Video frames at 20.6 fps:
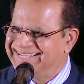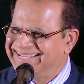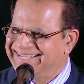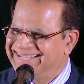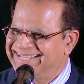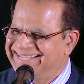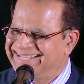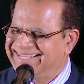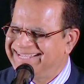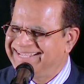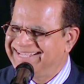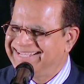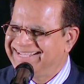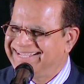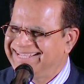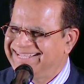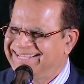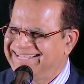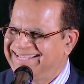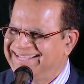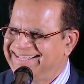
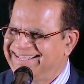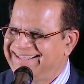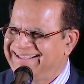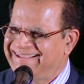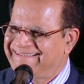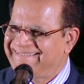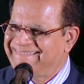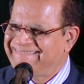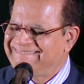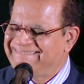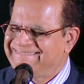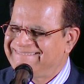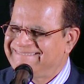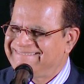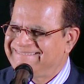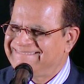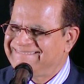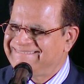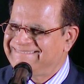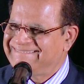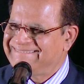
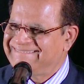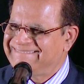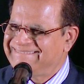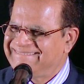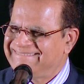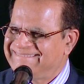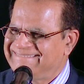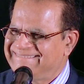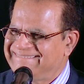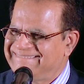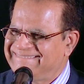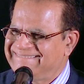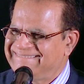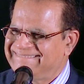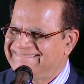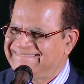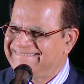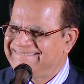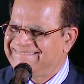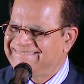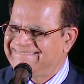
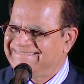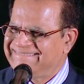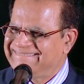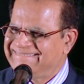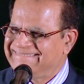(silence)